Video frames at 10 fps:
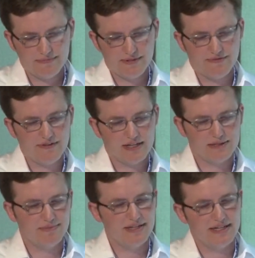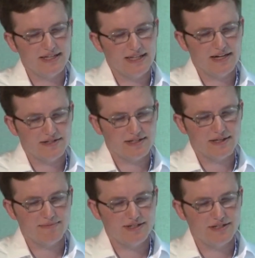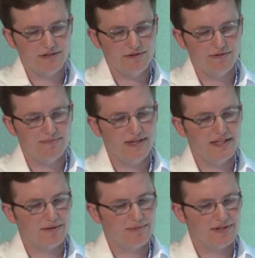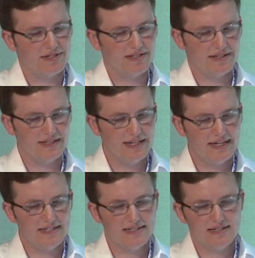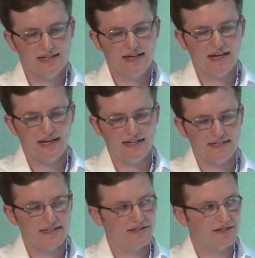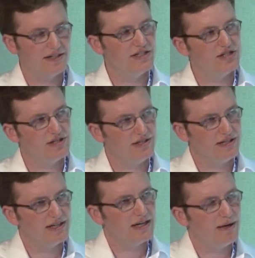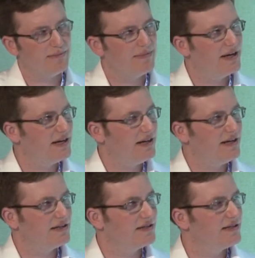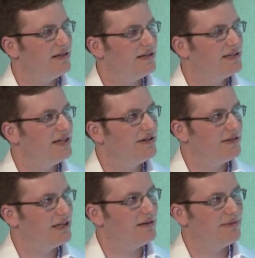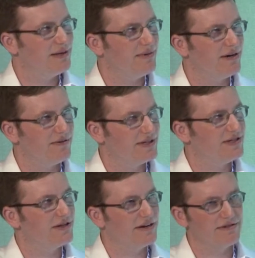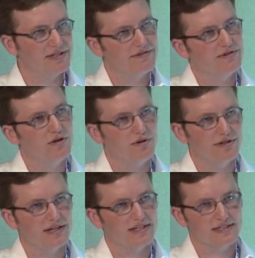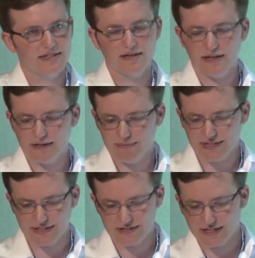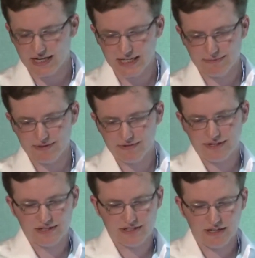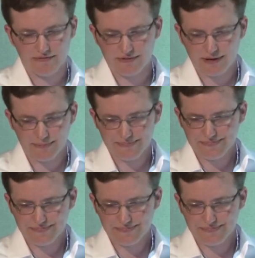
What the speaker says: The flexibility allows them to meet their personal needs and earn additional income. And I'll tell you a little bit about what the drivers have told us about their engagement with our software.